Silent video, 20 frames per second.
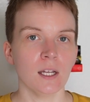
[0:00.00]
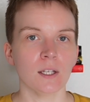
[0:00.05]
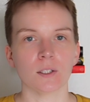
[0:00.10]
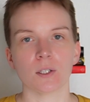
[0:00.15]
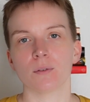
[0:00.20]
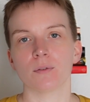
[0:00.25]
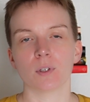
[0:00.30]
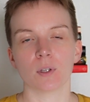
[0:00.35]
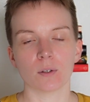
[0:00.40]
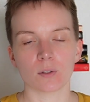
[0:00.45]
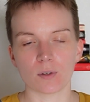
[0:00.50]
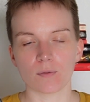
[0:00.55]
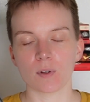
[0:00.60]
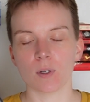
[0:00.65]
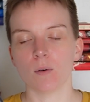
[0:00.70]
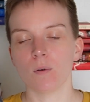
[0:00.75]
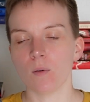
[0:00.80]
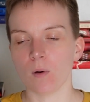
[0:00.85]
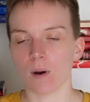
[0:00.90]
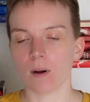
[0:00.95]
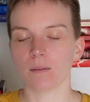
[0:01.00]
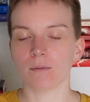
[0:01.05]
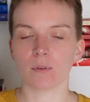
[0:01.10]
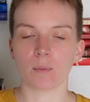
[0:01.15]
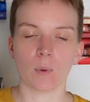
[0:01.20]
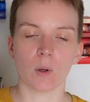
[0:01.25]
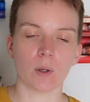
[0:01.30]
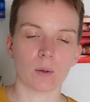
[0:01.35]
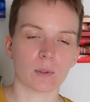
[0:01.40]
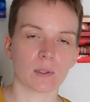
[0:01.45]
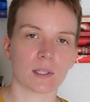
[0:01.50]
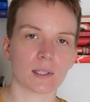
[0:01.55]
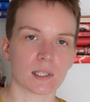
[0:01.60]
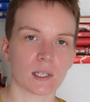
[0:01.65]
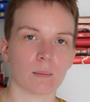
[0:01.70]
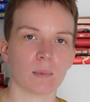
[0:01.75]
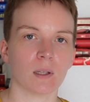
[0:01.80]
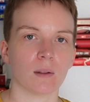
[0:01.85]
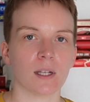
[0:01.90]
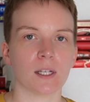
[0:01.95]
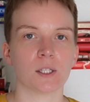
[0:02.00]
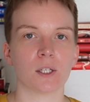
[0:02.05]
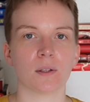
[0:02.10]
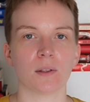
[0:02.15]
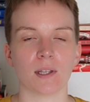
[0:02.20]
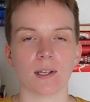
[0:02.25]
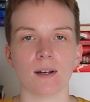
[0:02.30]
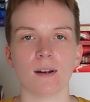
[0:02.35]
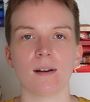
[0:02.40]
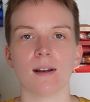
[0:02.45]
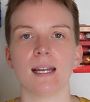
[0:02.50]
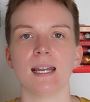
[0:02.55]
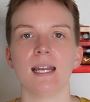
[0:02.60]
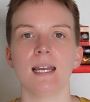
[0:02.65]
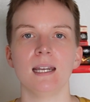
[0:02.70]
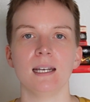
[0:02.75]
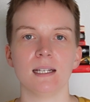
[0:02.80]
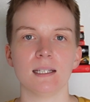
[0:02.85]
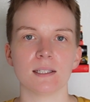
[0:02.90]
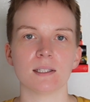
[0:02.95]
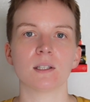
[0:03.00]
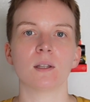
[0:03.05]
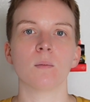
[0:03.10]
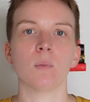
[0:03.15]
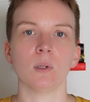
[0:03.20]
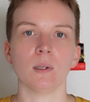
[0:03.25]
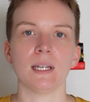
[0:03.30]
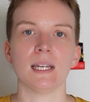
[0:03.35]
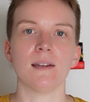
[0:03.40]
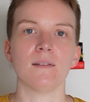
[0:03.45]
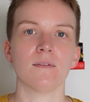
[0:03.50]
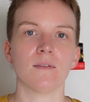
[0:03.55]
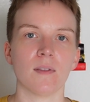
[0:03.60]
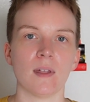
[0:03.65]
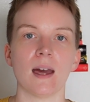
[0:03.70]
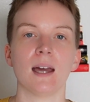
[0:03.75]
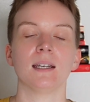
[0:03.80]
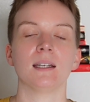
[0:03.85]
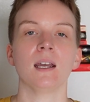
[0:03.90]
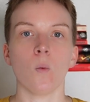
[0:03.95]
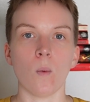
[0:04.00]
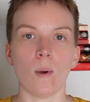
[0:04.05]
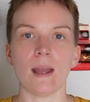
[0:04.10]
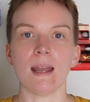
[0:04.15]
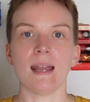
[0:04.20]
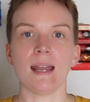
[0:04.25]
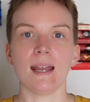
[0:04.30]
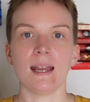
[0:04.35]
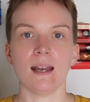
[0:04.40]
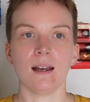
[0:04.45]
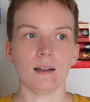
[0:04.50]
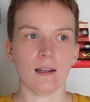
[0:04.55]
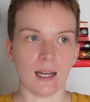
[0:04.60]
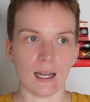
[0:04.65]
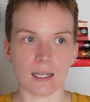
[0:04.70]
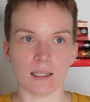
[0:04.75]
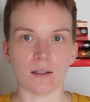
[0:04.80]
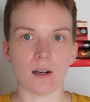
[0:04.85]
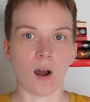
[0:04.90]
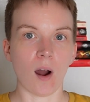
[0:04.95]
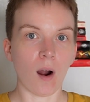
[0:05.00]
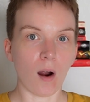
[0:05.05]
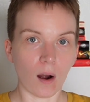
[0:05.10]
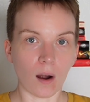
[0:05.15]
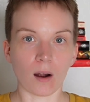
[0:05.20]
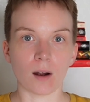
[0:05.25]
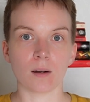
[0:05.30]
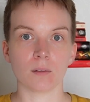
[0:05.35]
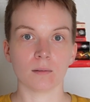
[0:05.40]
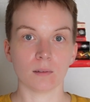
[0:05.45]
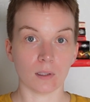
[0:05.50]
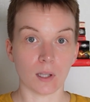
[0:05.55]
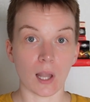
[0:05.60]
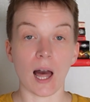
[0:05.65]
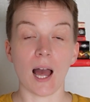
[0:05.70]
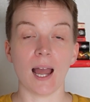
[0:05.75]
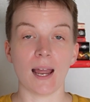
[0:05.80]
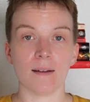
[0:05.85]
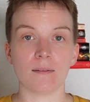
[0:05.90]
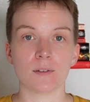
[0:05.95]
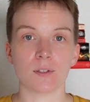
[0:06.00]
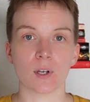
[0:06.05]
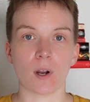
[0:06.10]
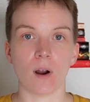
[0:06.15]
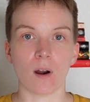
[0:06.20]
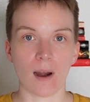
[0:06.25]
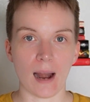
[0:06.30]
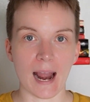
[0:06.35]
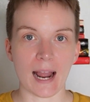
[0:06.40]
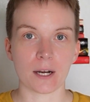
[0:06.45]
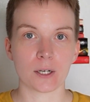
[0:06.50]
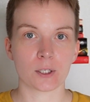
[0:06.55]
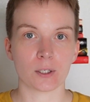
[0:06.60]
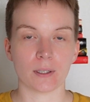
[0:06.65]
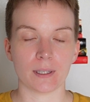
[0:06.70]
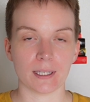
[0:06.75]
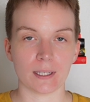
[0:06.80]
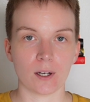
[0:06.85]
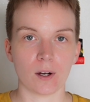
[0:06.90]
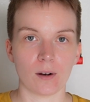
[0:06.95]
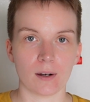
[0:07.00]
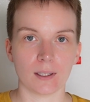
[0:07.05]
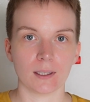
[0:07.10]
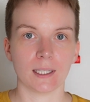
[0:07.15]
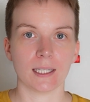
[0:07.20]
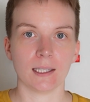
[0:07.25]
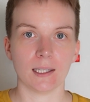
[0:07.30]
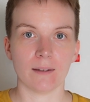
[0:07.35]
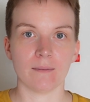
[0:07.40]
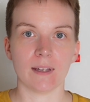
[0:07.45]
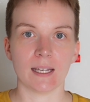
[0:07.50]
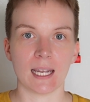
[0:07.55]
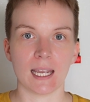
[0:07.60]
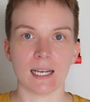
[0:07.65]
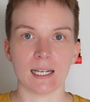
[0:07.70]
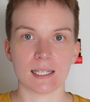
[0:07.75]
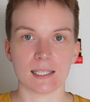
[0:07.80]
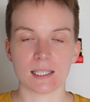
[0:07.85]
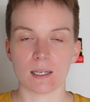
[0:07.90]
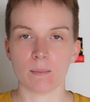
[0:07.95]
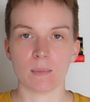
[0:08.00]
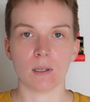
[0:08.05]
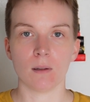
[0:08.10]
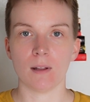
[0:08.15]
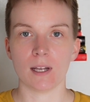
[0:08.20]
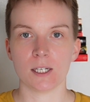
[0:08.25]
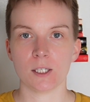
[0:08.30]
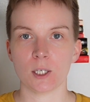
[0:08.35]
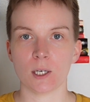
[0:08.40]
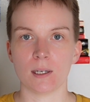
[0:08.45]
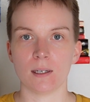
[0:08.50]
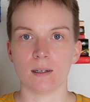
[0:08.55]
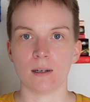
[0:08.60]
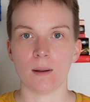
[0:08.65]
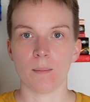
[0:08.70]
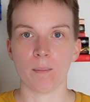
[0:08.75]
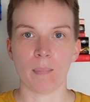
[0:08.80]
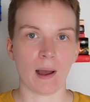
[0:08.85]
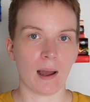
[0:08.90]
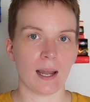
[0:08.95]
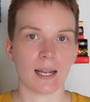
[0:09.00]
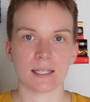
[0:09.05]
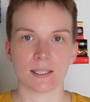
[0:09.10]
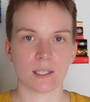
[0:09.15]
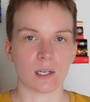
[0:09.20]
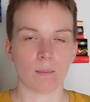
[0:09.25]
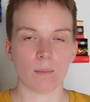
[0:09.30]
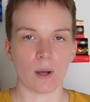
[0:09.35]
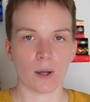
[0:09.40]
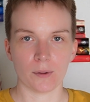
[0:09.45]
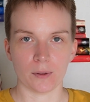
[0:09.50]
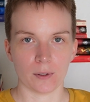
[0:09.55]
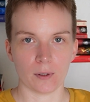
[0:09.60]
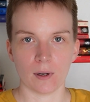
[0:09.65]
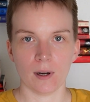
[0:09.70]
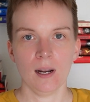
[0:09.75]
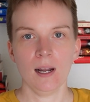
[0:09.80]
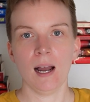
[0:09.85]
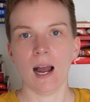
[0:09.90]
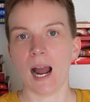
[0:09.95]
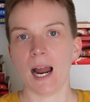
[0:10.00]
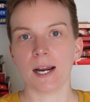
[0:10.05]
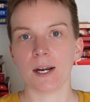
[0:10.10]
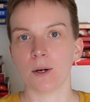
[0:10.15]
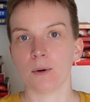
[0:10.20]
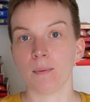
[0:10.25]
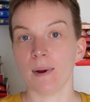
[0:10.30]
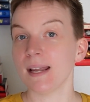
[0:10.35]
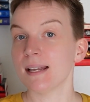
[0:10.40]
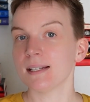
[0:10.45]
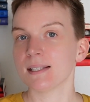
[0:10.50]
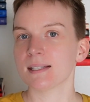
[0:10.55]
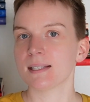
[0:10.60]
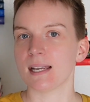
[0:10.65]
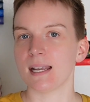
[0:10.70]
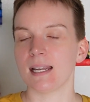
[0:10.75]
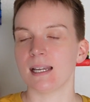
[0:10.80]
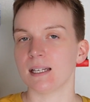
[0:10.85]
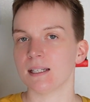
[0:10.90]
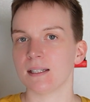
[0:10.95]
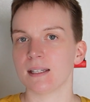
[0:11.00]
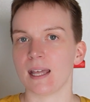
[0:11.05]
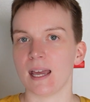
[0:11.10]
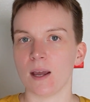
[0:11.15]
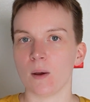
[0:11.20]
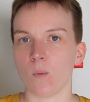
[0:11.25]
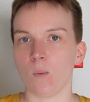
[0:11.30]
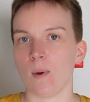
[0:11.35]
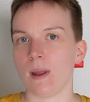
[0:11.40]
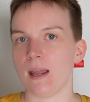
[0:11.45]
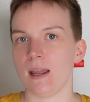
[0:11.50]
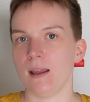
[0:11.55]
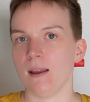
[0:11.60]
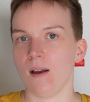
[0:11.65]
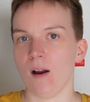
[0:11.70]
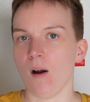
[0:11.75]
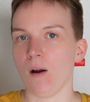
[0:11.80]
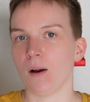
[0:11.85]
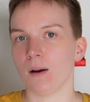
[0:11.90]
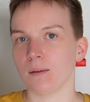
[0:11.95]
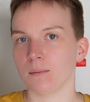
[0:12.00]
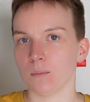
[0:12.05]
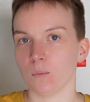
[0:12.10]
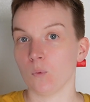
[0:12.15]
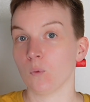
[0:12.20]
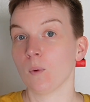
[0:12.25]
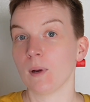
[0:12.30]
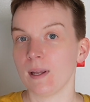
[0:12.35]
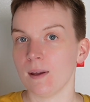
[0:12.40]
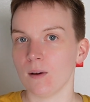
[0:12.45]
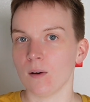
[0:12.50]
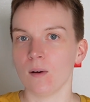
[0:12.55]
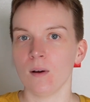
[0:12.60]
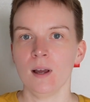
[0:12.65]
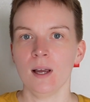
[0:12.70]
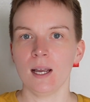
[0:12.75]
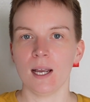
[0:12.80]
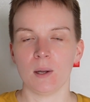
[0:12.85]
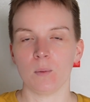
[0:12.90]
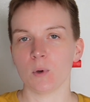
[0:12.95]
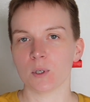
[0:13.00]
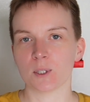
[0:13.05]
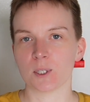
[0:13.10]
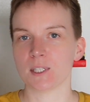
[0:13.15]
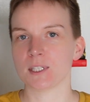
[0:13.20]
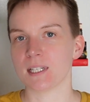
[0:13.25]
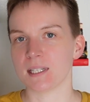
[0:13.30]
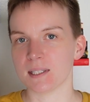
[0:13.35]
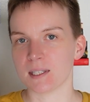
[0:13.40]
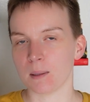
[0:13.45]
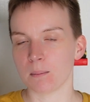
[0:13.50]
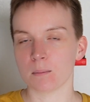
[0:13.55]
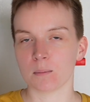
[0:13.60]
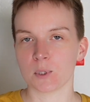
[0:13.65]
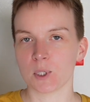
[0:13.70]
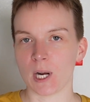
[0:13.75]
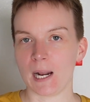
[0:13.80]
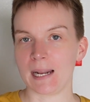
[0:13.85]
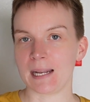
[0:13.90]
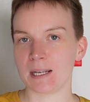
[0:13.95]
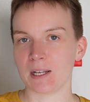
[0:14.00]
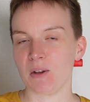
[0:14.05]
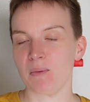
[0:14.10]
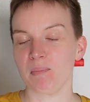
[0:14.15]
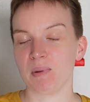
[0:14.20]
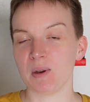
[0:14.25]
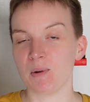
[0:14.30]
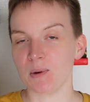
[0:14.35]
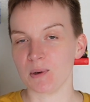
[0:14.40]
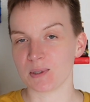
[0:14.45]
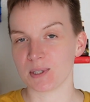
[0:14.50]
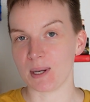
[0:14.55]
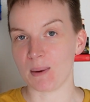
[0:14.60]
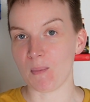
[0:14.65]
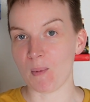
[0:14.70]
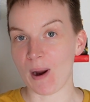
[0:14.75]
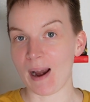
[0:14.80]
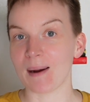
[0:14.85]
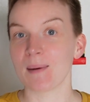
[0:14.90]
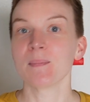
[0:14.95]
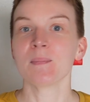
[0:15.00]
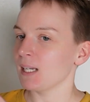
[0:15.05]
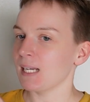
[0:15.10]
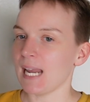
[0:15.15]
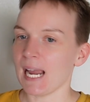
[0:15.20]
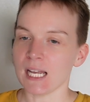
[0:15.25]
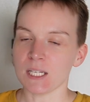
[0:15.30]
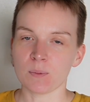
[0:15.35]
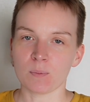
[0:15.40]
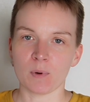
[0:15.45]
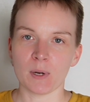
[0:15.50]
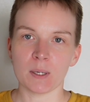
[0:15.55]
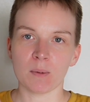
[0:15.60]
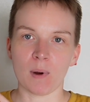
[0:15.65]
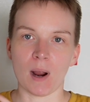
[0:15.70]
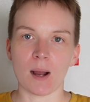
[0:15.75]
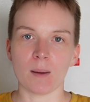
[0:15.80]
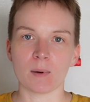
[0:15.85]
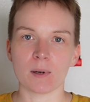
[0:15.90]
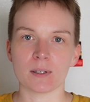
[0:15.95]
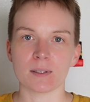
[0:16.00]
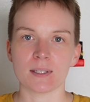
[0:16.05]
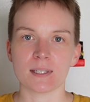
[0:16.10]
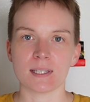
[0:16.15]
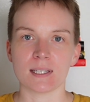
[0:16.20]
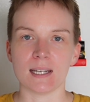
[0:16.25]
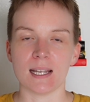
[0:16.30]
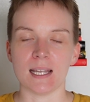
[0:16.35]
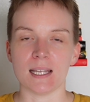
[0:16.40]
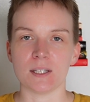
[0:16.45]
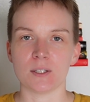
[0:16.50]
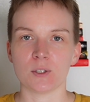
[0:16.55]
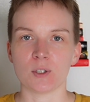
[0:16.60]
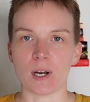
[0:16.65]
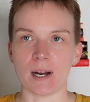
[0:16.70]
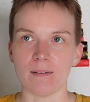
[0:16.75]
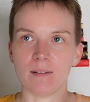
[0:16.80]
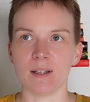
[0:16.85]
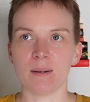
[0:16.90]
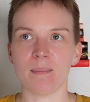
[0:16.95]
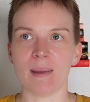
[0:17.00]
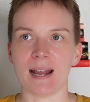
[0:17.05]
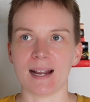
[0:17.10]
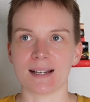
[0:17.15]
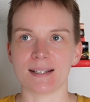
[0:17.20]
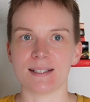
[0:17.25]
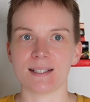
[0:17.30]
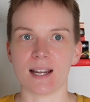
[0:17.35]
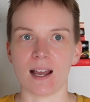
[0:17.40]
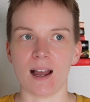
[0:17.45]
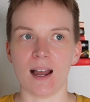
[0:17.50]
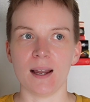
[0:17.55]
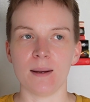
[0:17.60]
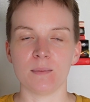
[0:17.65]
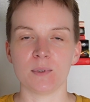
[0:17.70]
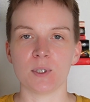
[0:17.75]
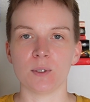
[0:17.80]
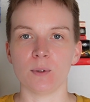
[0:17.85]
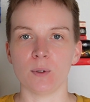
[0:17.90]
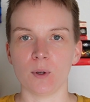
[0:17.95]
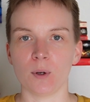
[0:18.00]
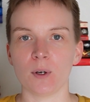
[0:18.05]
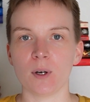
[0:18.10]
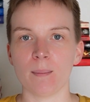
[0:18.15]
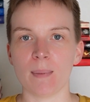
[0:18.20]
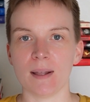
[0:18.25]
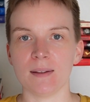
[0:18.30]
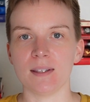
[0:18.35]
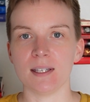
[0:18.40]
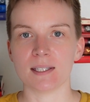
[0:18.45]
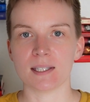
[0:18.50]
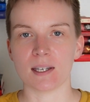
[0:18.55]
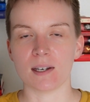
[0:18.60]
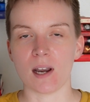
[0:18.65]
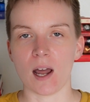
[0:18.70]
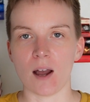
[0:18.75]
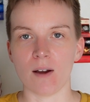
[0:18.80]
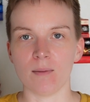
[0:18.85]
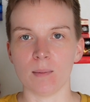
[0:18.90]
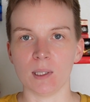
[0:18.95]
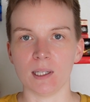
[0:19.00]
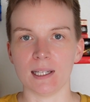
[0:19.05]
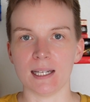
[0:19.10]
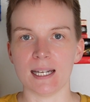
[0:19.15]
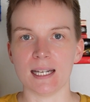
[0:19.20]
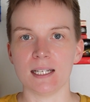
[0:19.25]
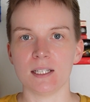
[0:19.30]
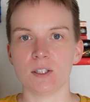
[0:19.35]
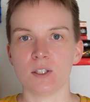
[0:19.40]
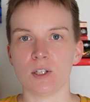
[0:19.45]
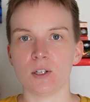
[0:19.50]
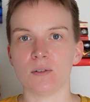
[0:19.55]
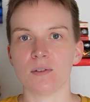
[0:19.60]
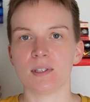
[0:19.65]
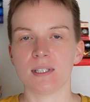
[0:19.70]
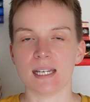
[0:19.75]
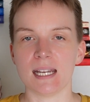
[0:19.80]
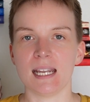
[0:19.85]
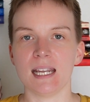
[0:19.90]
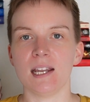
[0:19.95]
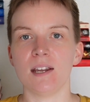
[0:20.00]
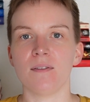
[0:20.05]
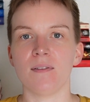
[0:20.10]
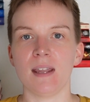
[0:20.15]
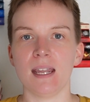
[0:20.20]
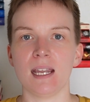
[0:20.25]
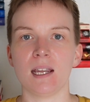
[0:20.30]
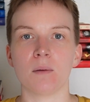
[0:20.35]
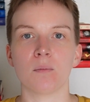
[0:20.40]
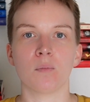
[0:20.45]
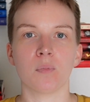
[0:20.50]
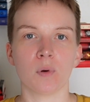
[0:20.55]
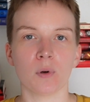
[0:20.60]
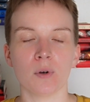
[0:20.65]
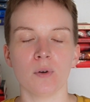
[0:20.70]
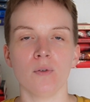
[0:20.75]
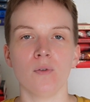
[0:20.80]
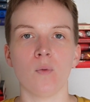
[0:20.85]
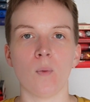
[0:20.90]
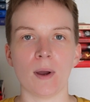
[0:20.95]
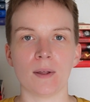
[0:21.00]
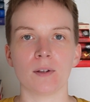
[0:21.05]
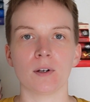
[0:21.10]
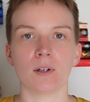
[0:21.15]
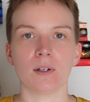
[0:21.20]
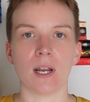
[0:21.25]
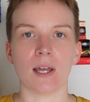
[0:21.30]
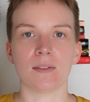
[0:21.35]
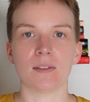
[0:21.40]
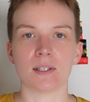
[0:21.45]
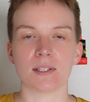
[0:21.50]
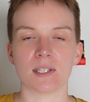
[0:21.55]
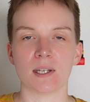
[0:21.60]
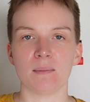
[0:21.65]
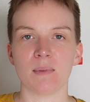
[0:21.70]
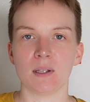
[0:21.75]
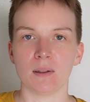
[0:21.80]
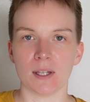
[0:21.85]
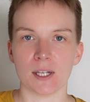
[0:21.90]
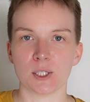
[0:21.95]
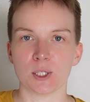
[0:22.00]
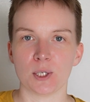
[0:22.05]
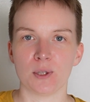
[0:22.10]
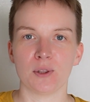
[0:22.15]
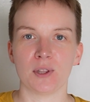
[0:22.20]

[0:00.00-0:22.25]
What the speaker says: So for those of you who aren't familiar with the simulation theory, it is the belief that we and our lives are actually currently living in a simulation by some other higher race, and that we aren't real and we're just in some giant computer somewhere. Gaspery Roberts is traveling back in time to learn about this anomaly to see if he can prove whether or not the simulation